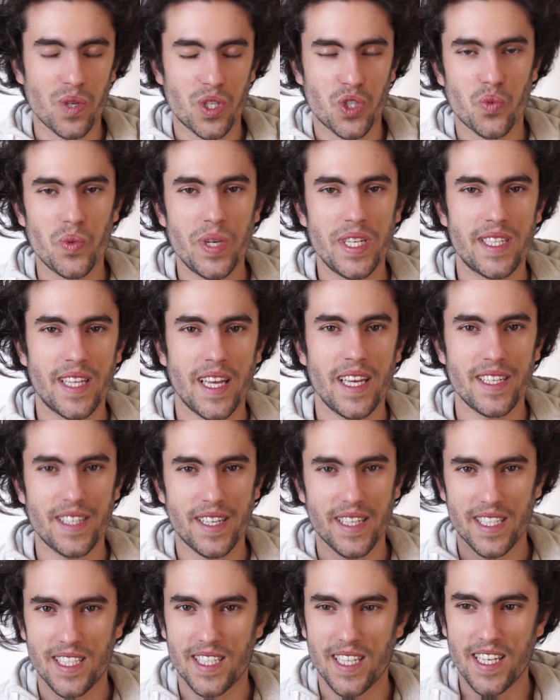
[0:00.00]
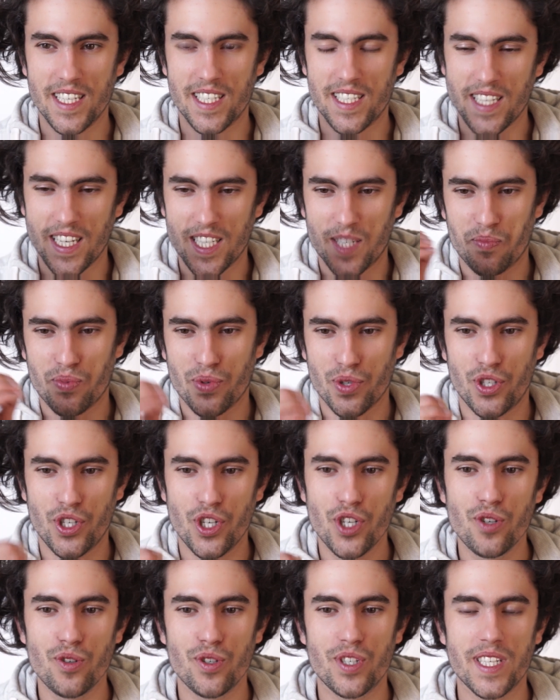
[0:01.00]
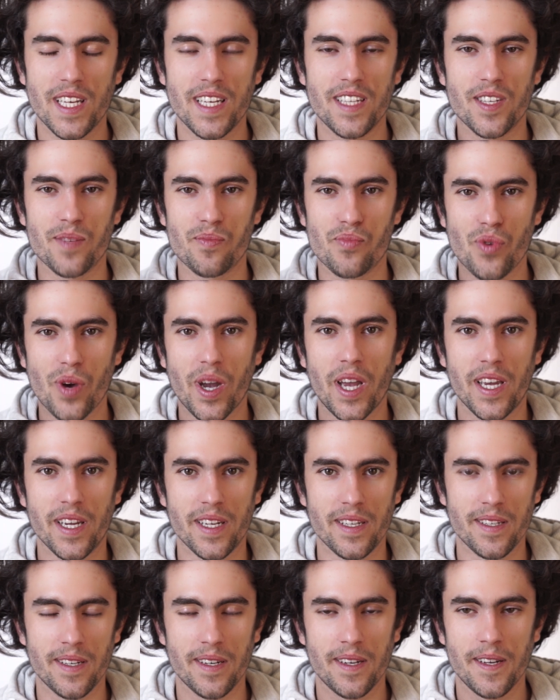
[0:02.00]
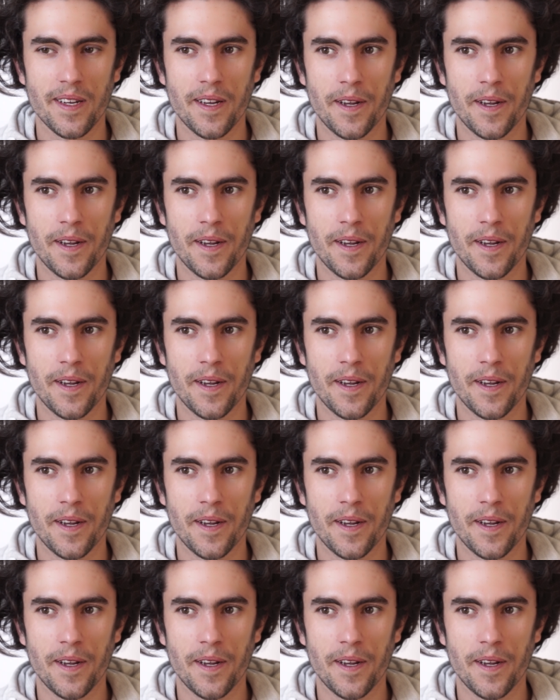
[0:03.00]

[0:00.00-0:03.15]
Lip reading: which we think is produced in the brain.